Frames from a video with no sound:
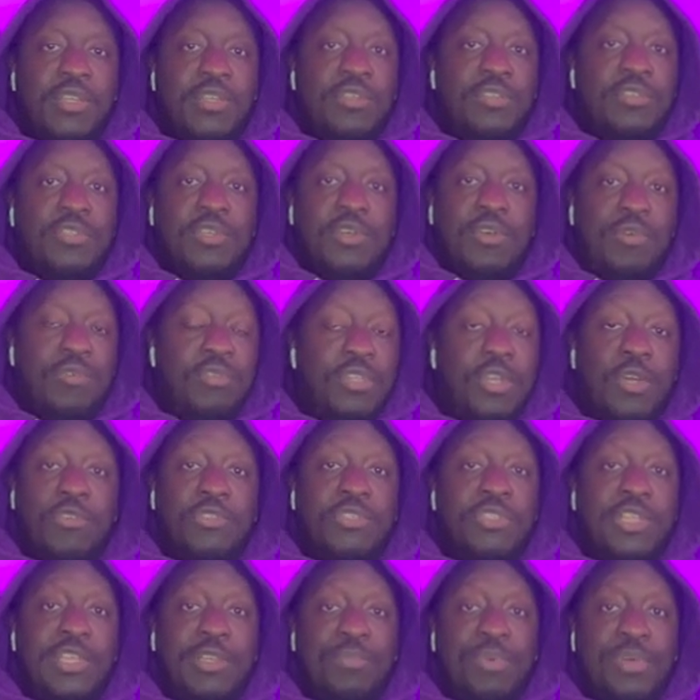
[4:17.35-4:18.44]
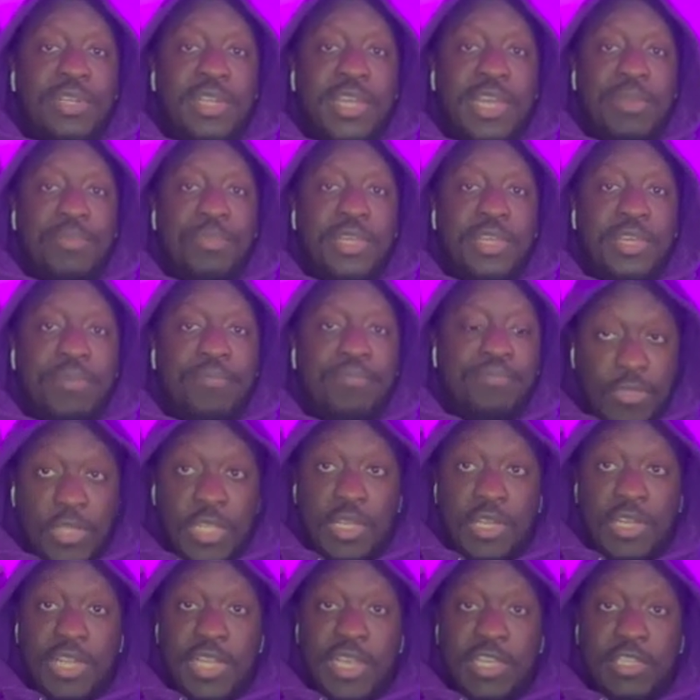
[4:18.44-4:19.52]
So don't sleep on IBM.
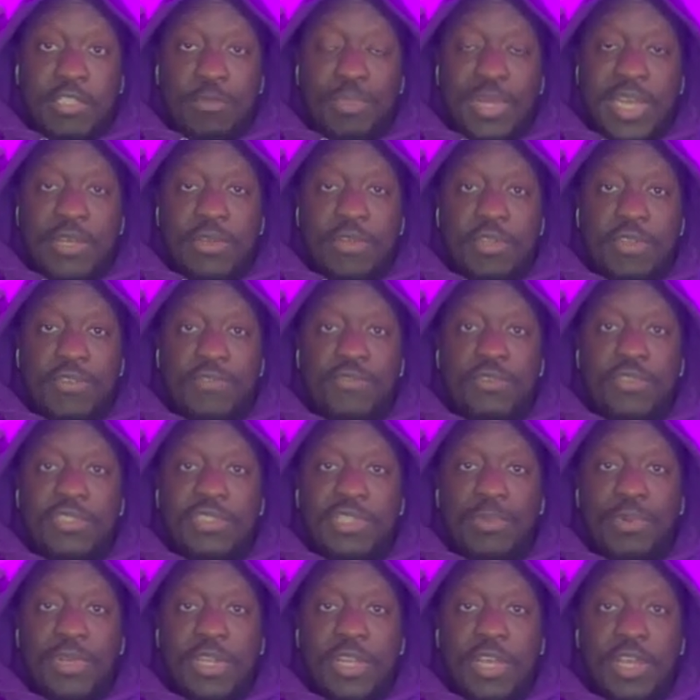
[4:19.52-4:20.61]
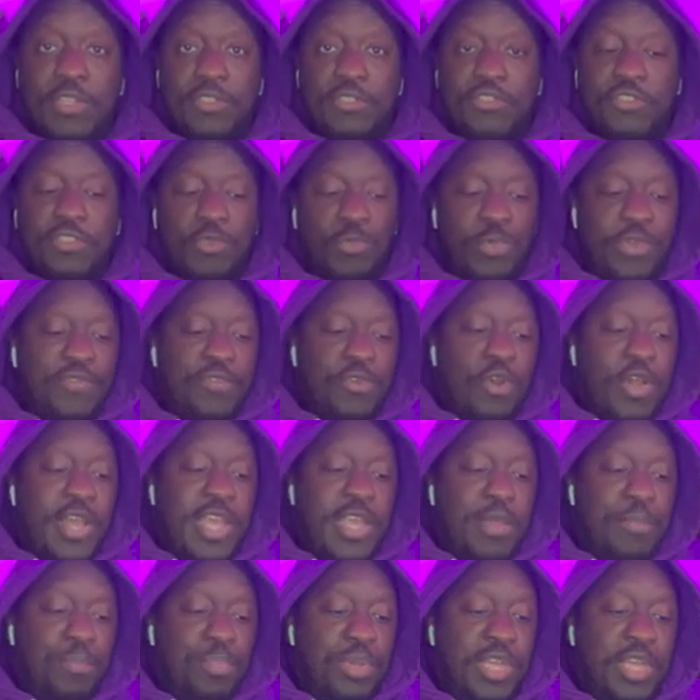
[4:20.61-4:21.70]
Next, back on the FTSE 100, we've got
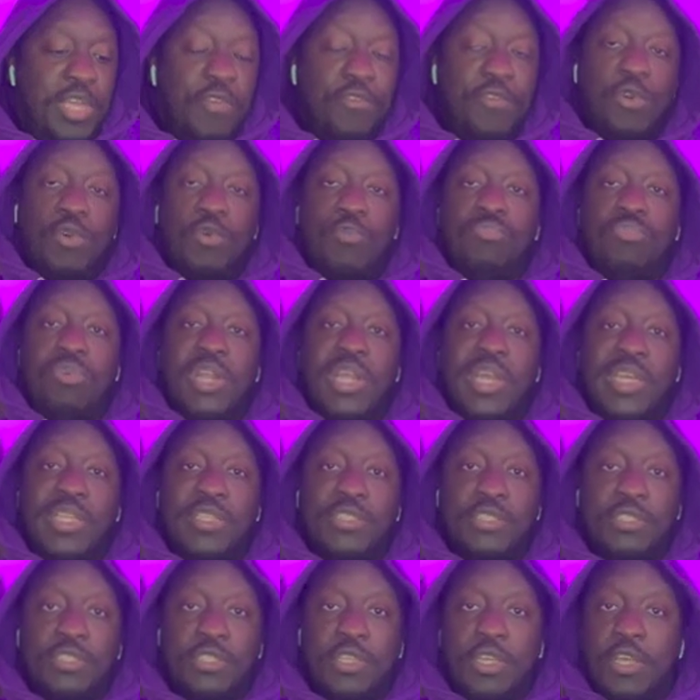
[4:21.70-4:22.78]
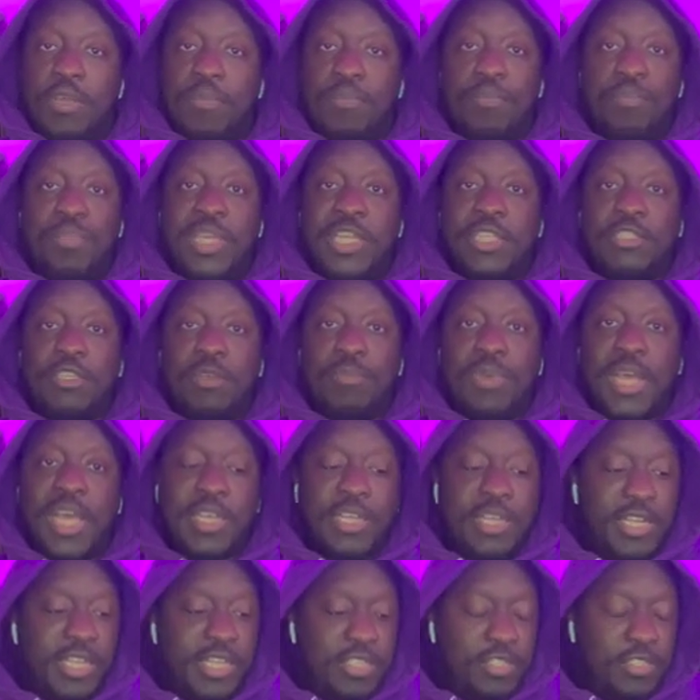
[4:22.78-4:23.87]
Imperial Brands, big
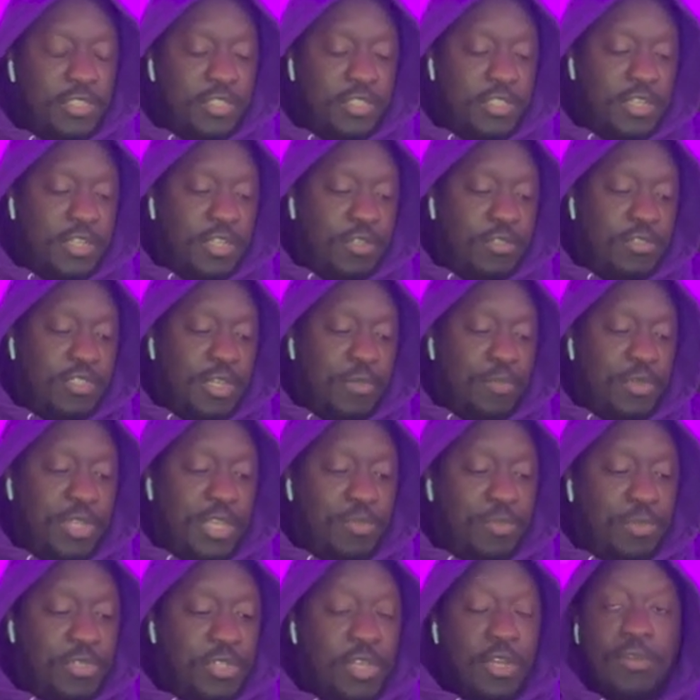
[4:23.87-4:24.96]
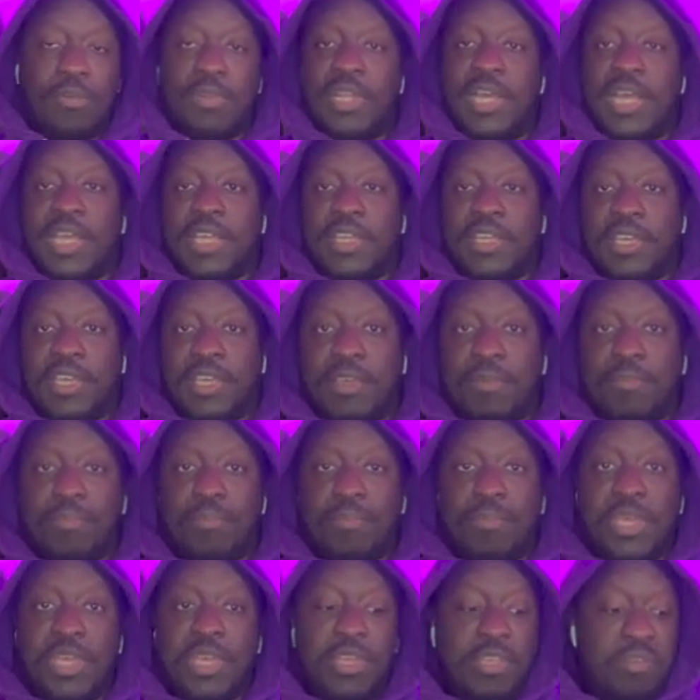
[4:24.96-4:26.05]
tobacconists. Some people don't like it.
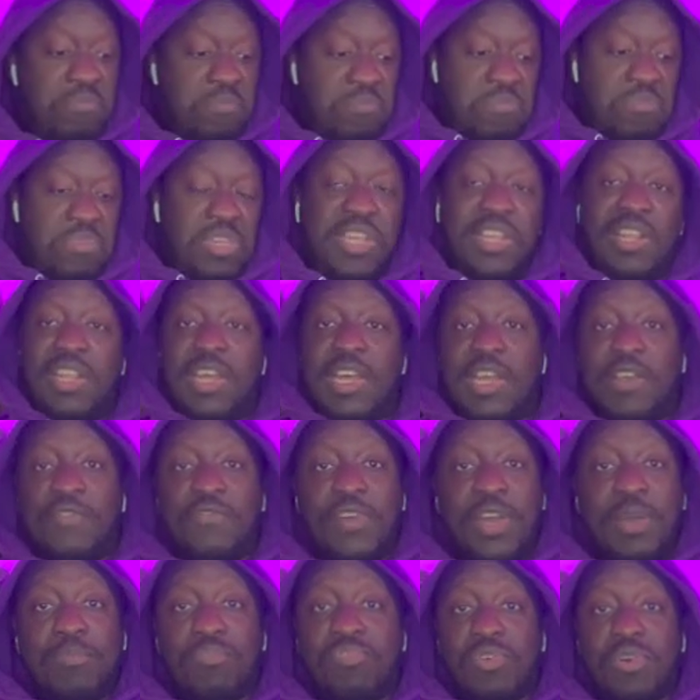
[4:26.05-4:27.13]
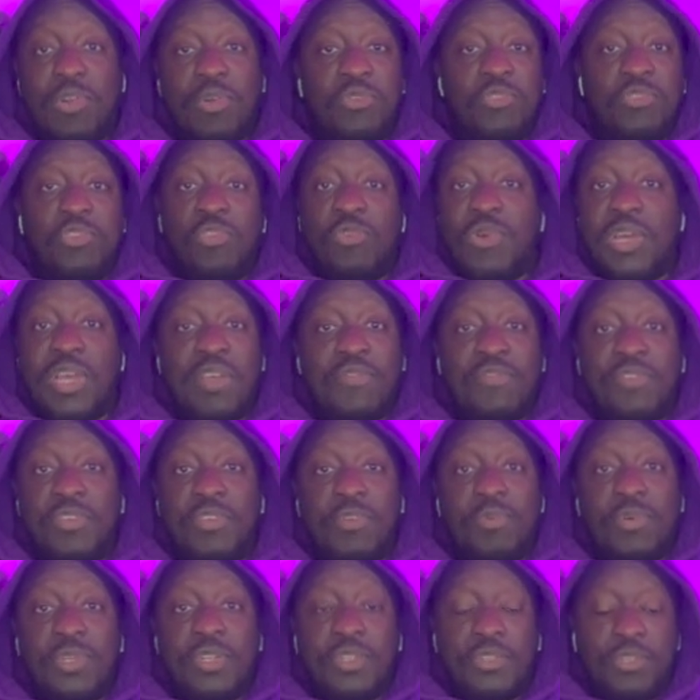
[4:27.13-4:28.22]
Me, in life, I'm pro do whatever you
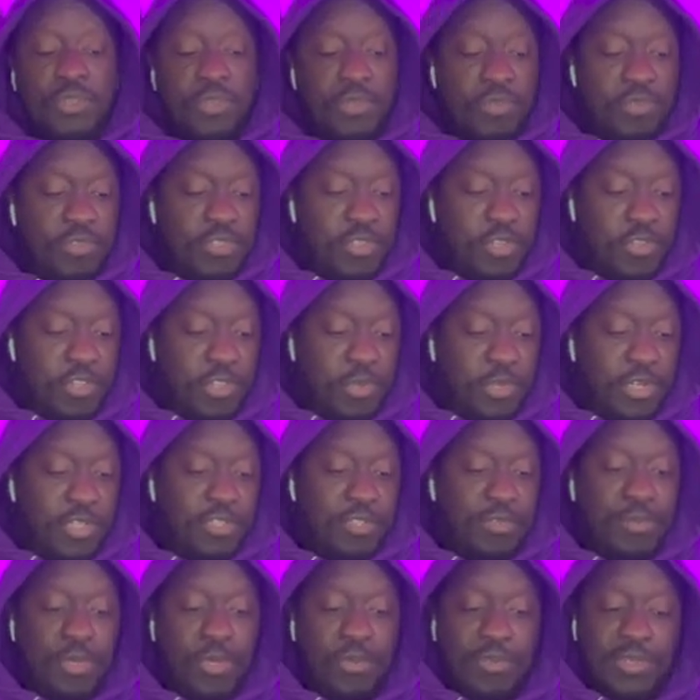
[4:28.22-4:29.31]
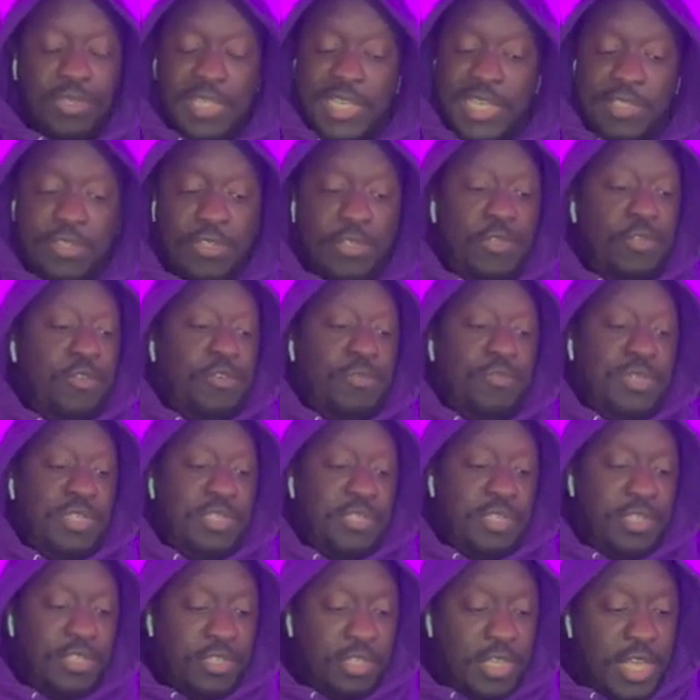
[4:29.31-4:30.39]
want to do. So you want to smoke, that's your
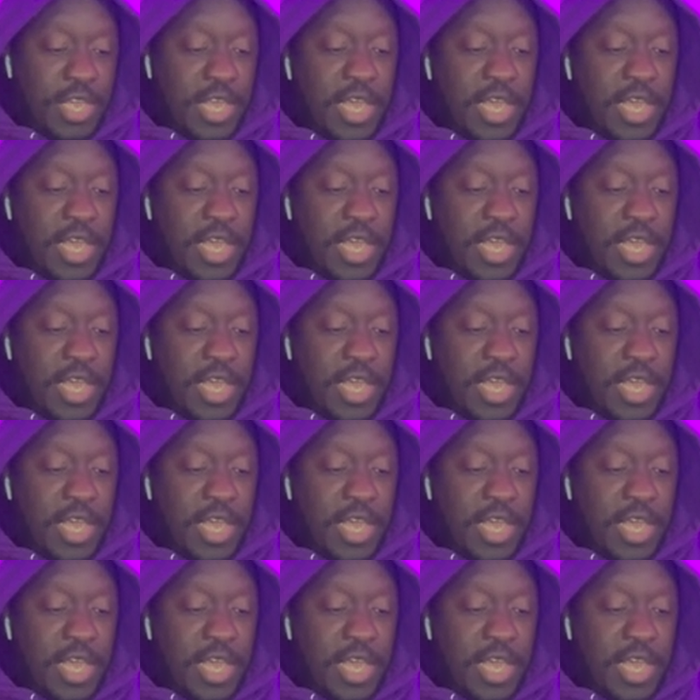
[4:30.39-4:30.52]
business.